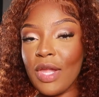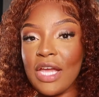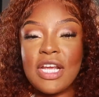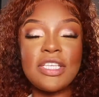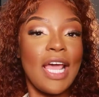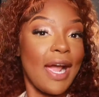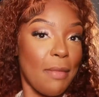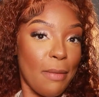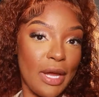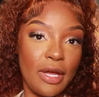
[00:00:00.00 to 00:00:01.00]
as y'all see, I got
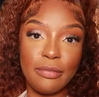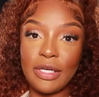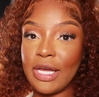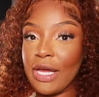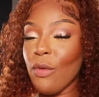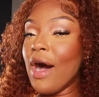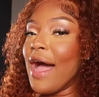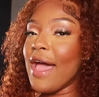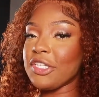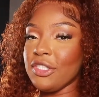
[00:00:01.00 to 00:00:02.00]
my makeup done. Well, I
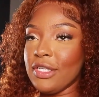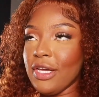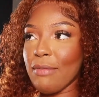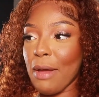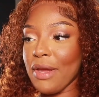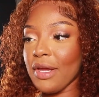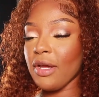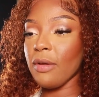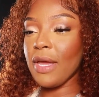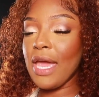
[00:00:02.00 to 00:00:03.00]
actually did my
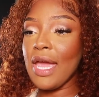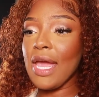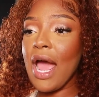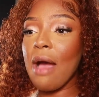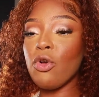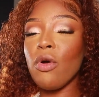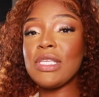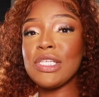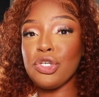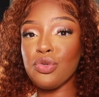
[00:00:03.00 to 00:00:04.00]
makeup and I'm going
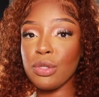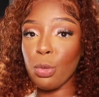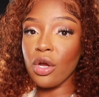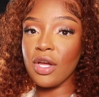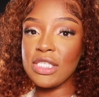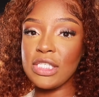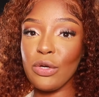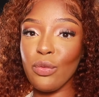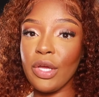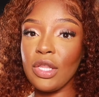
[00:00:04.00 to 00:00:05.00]
to shoot some more
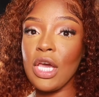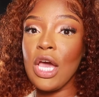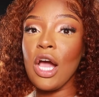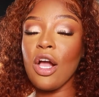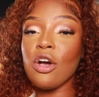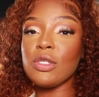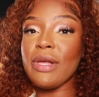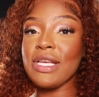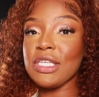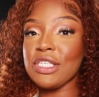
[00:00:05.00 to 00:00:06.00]
content with Goals
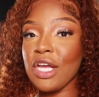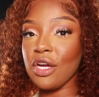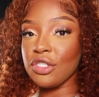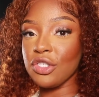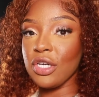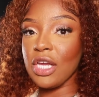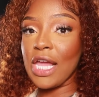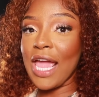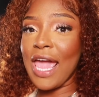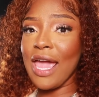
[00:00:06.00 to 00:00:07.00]
Plastic
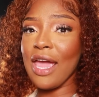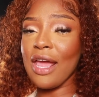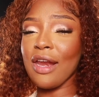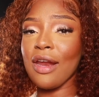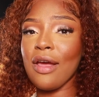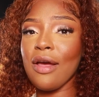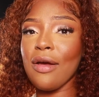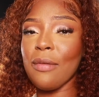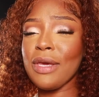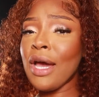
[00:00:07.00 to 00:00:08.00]
Surgery. And
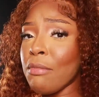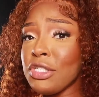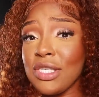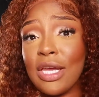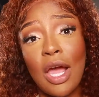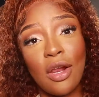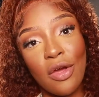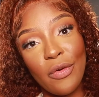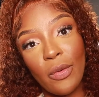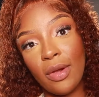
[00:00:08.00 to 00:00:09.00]
um, yeah, I'm gonna just take y'all
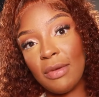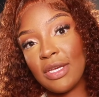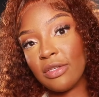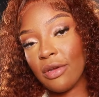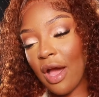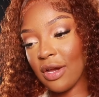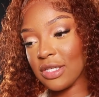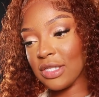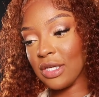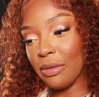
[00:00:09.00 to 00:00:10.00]
along with me so y'all
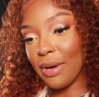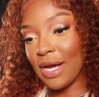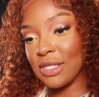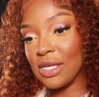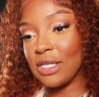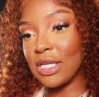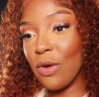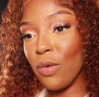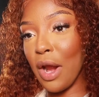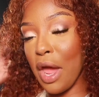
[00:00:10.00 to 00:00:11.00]
can see the process
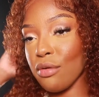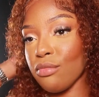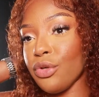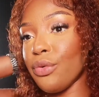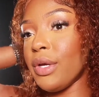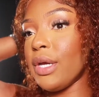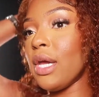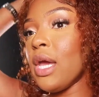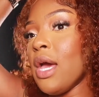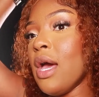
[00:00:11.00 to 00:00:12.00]
and what I am doing.
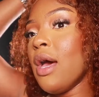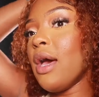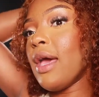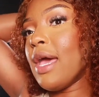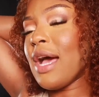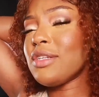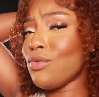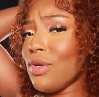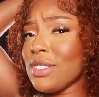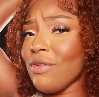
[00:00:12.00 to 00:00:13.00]
And I just
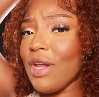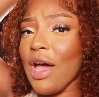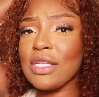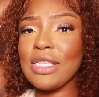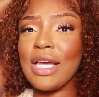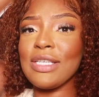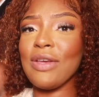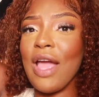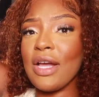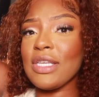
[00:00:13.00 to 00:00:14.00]
wanted to vlog today so
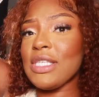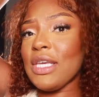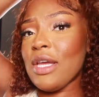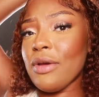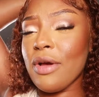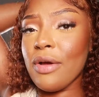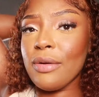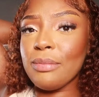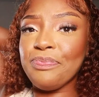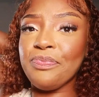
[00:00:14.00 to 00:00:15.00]
y'all can see
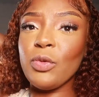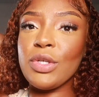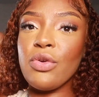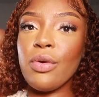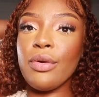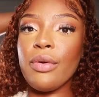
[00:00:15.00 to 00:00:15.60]
um, what's going